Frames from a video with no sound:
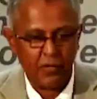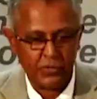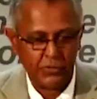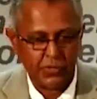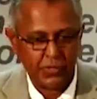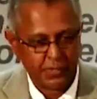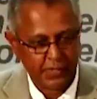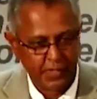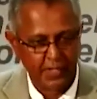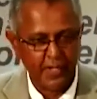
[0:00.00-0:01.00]
So just
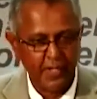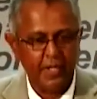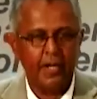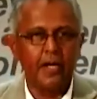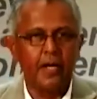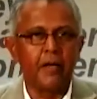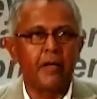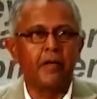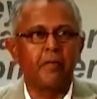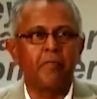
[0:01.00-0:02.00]

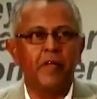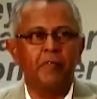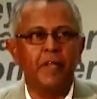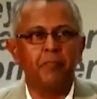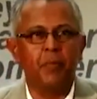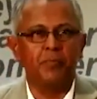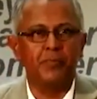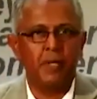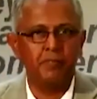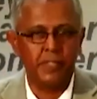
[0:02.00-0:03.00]
when it pops
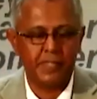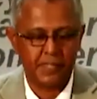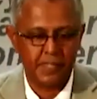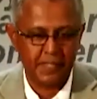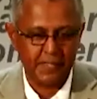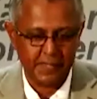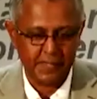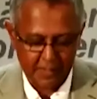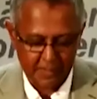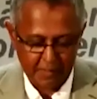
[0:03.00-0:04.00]
up, just
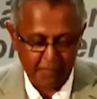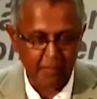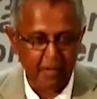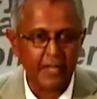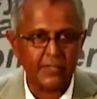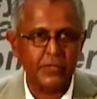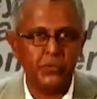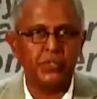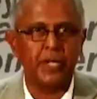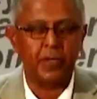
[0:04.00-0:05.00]
answer those
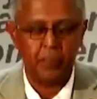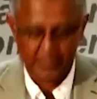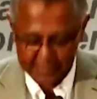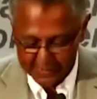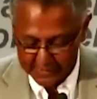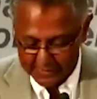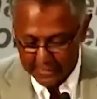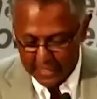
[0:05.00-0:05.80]
three questions.